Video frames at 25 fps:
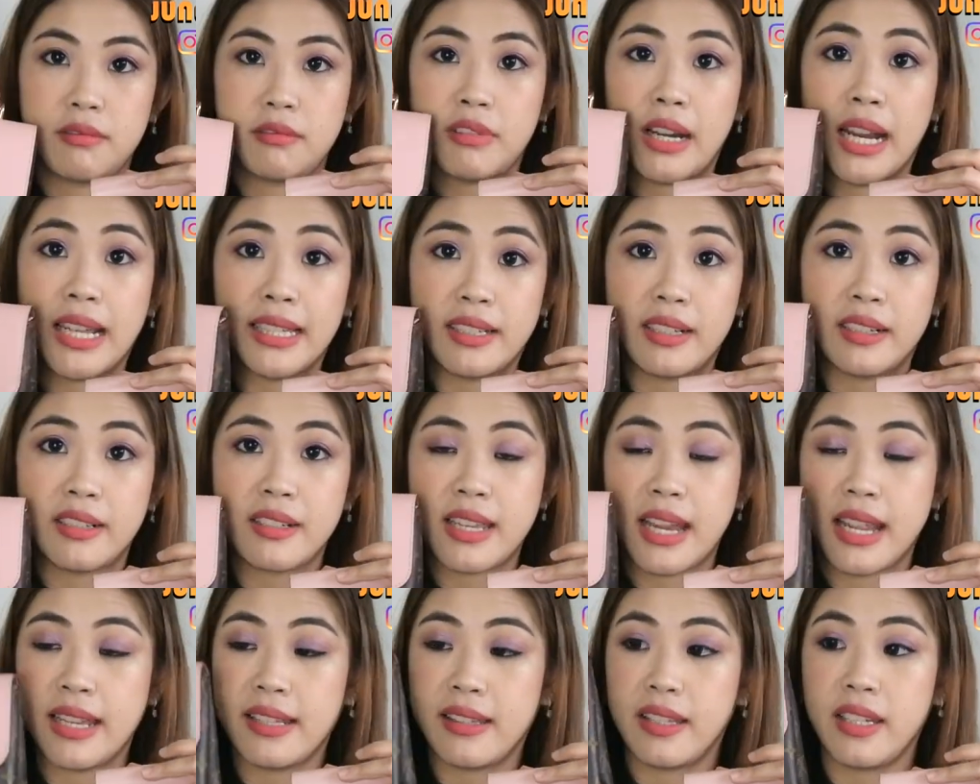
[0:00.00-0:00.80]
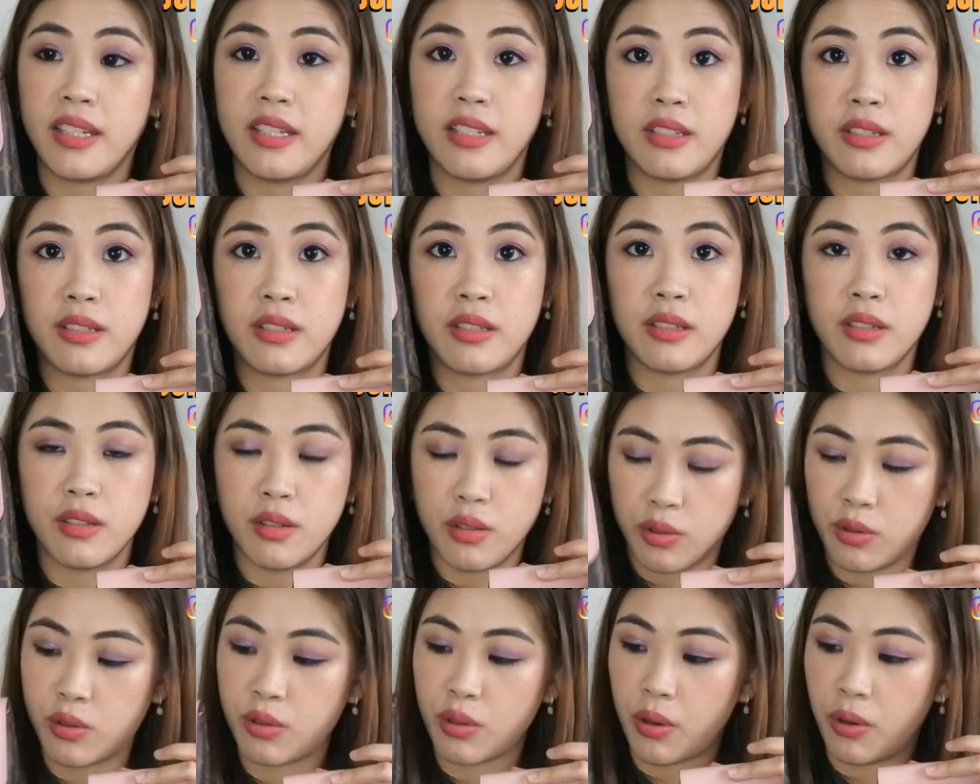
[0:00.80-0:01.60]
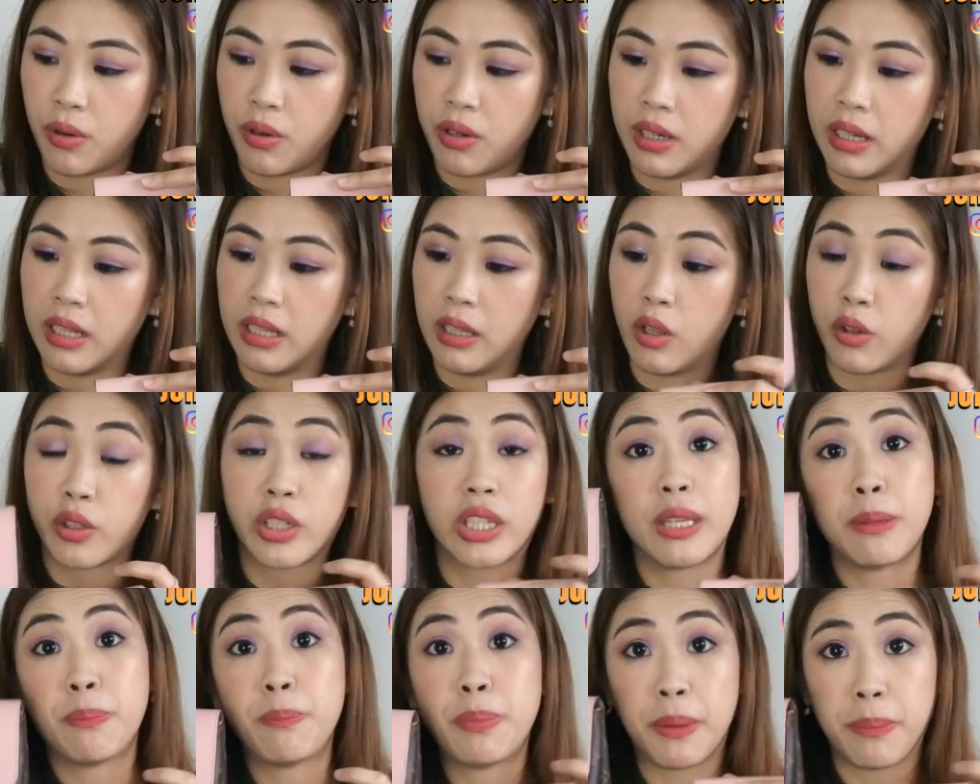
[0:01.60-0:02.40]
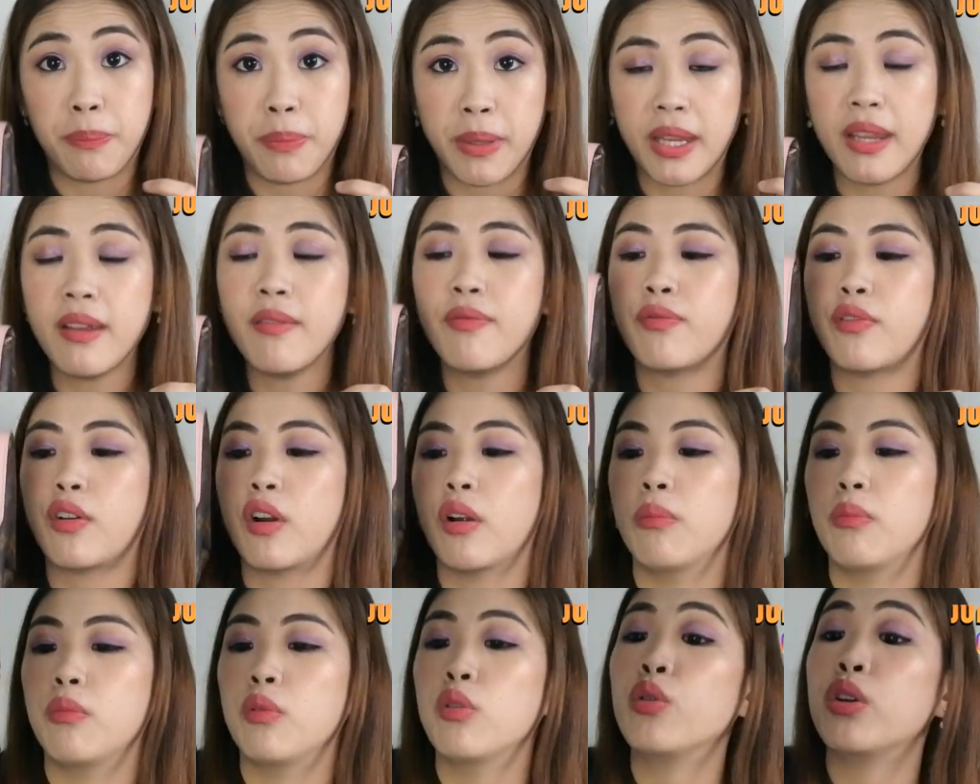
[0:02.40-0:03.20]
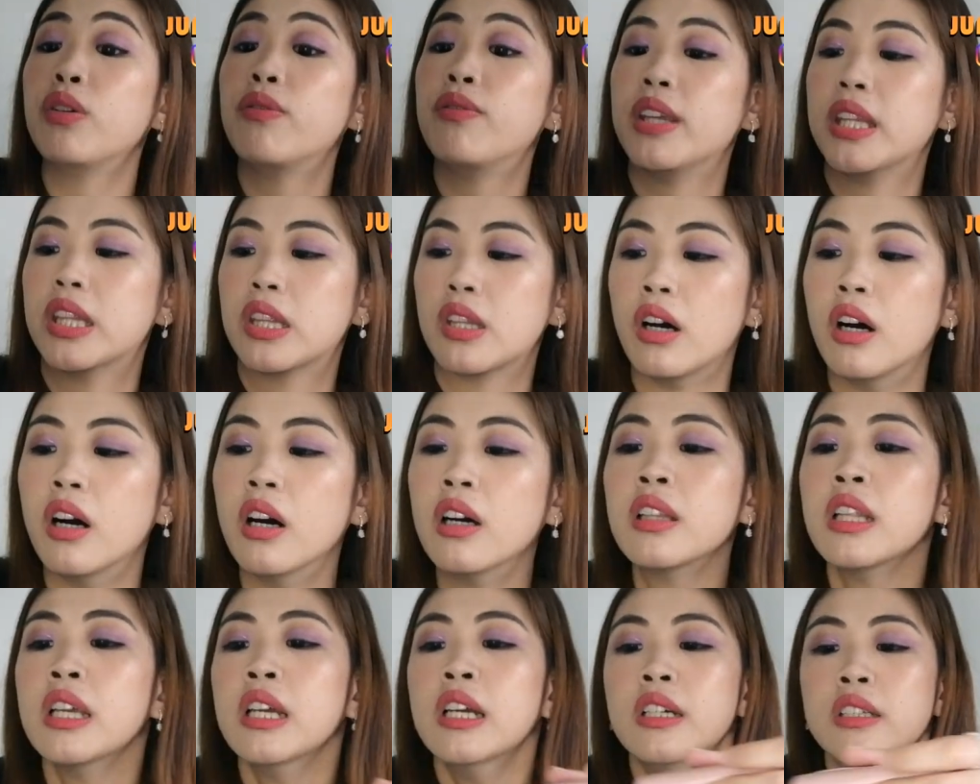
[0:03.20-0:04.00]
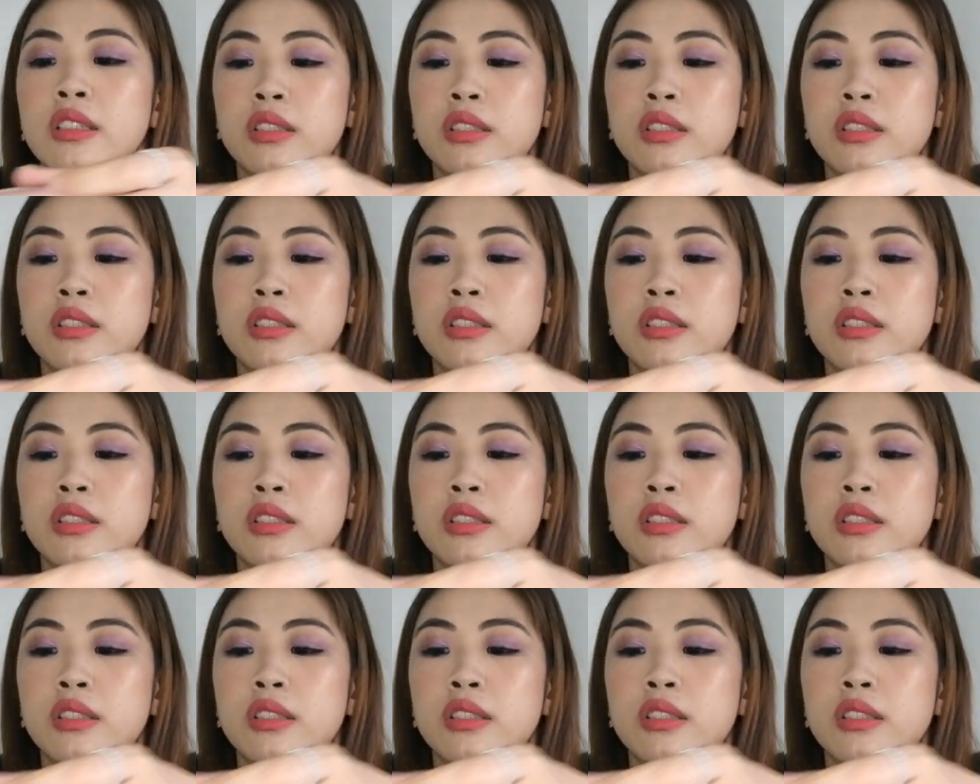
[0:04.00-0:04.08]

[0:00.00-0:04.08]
rather than this so uh, Locky BB from Louis Vuitton.